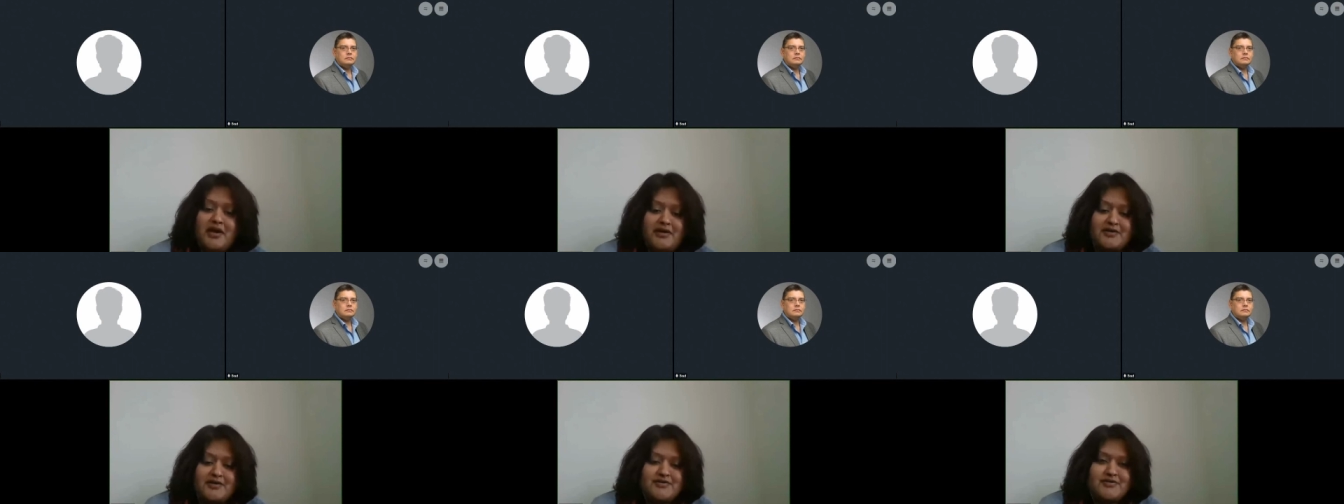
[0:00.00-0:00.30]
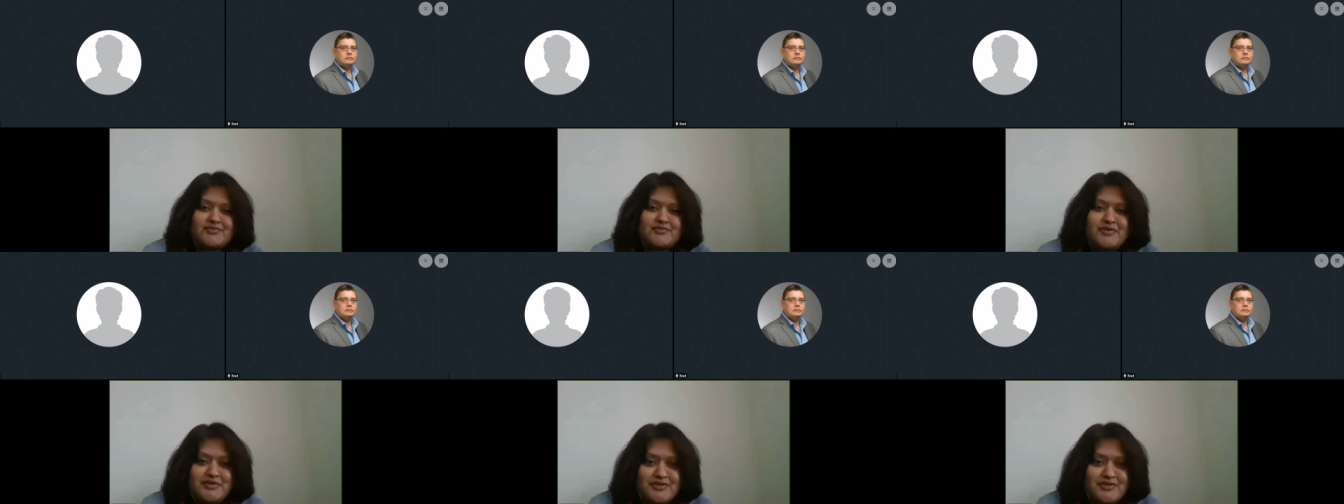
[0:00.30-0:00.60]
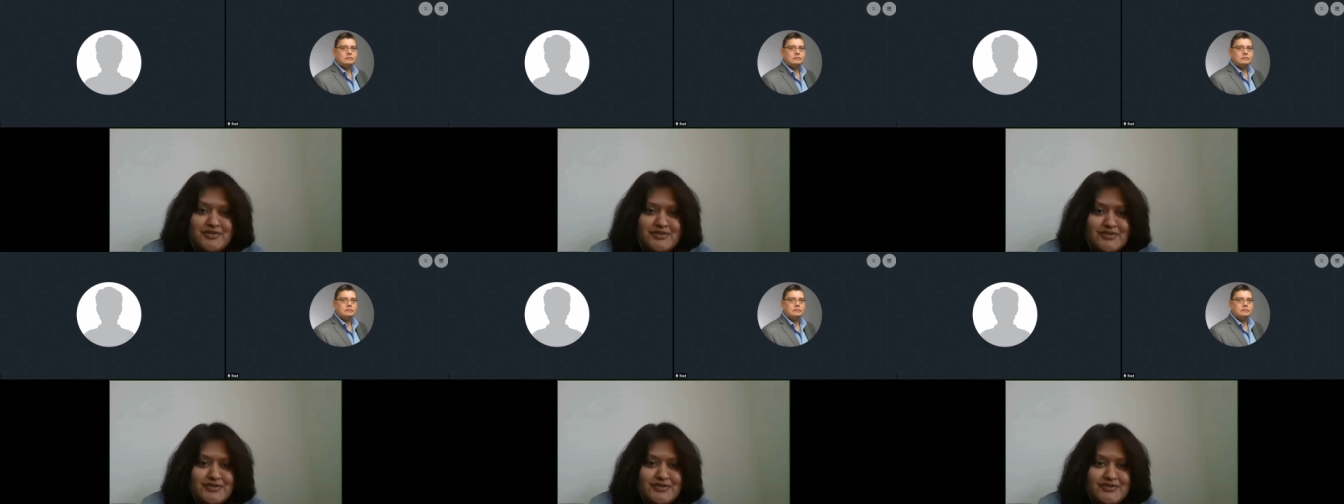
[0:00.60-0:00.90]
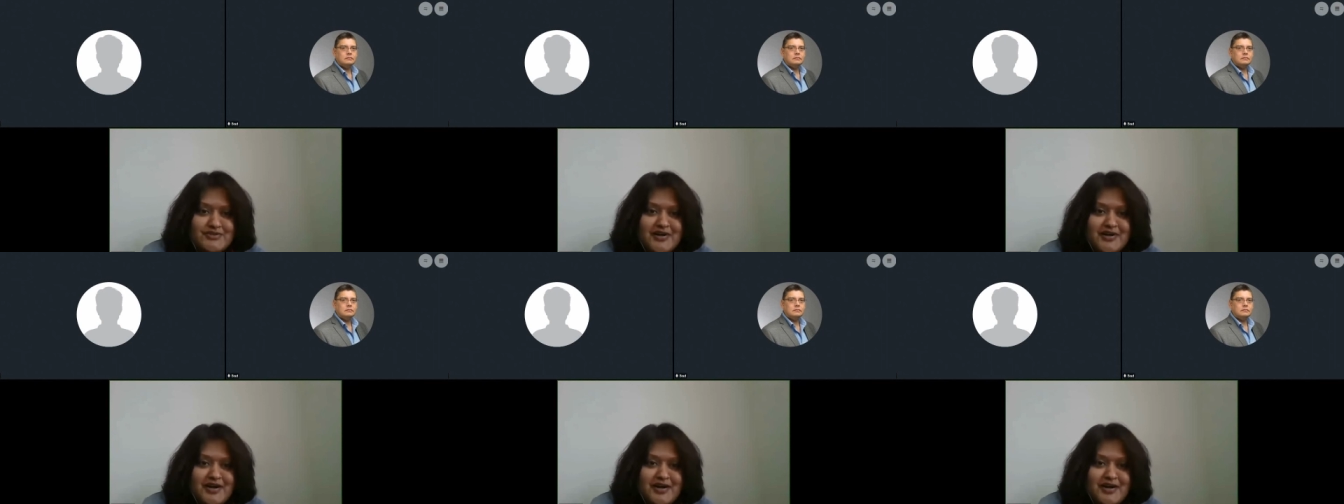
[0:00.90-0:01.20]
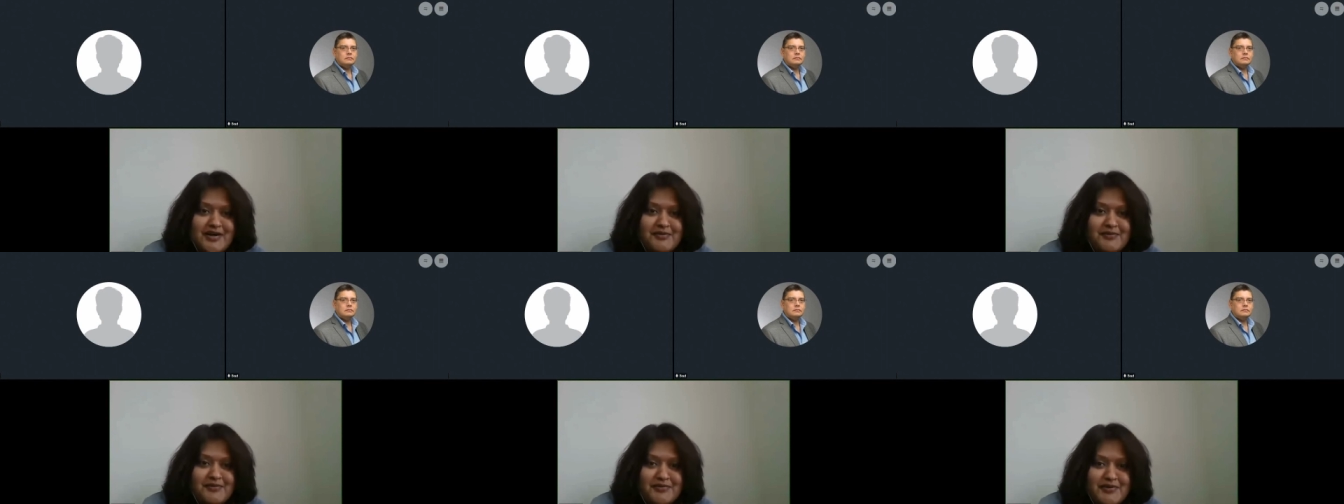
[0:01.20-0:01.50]
I just wanted
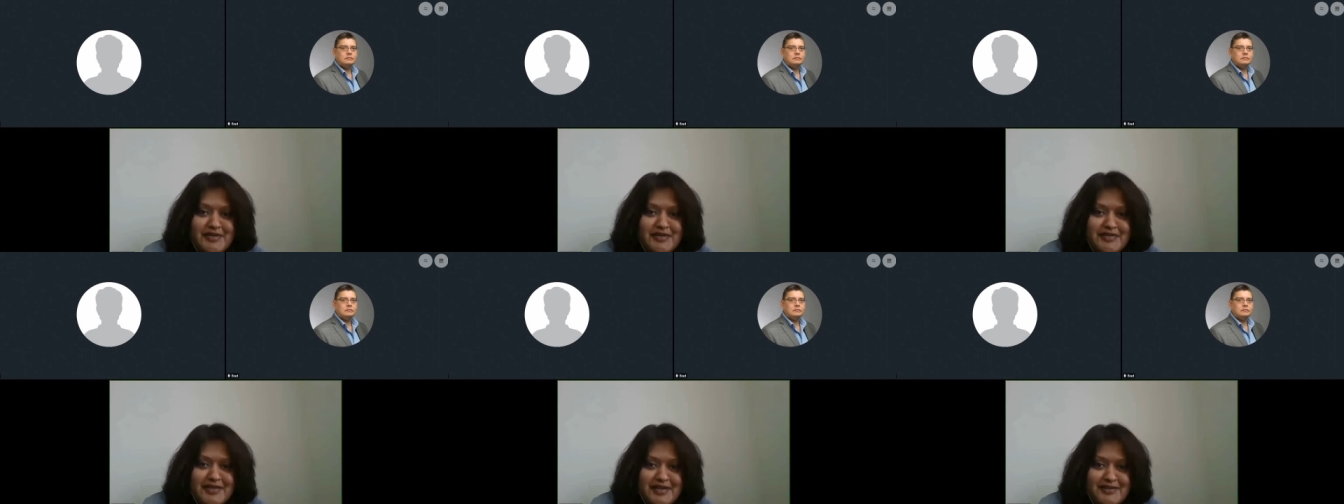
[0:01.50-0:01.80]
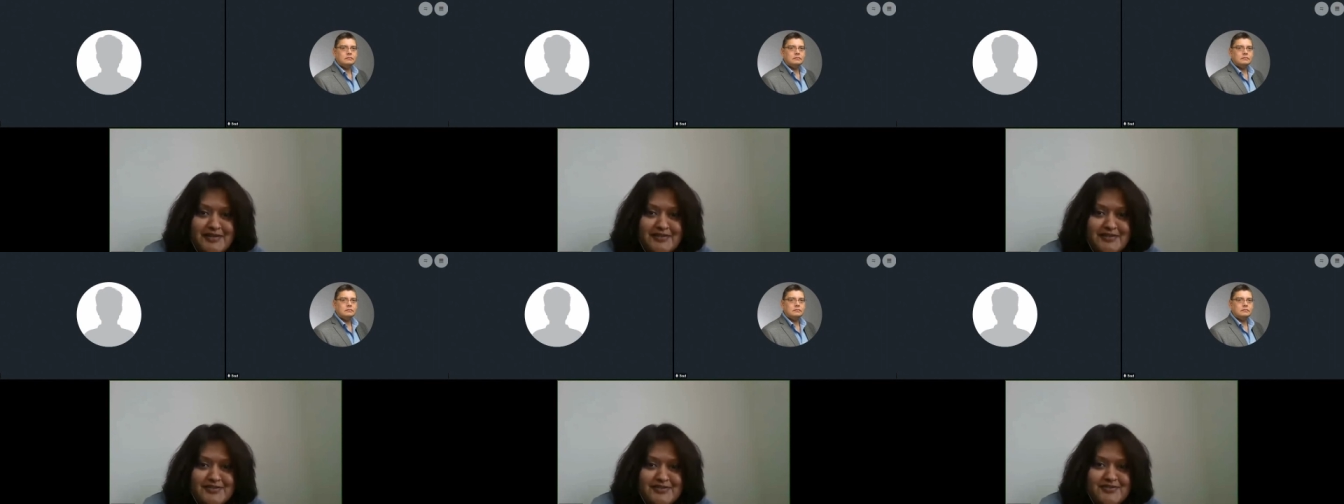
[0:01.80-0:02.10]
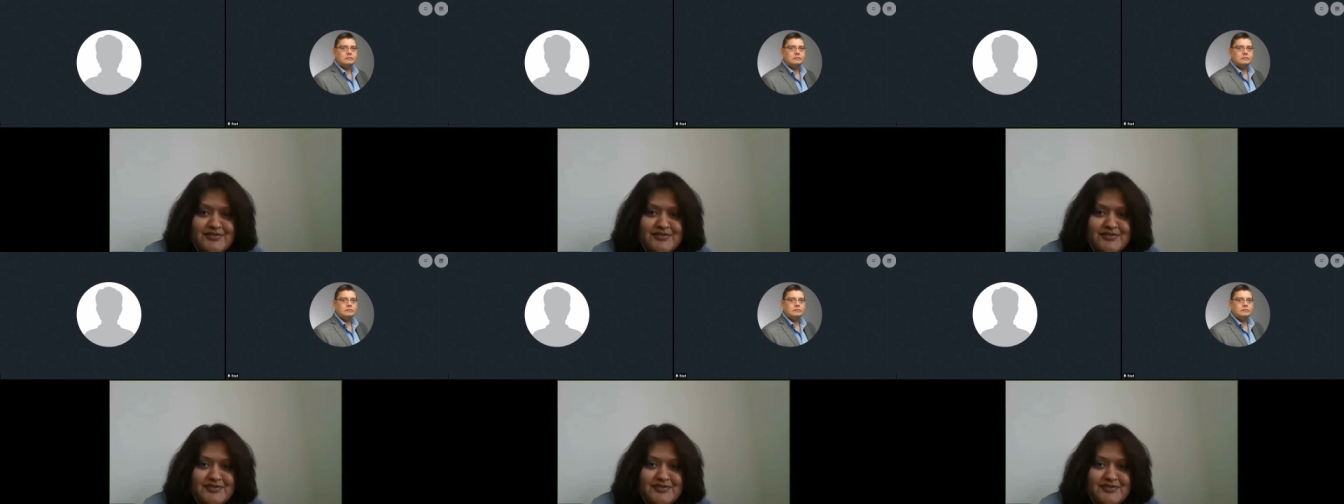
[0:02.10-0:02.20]
to bring that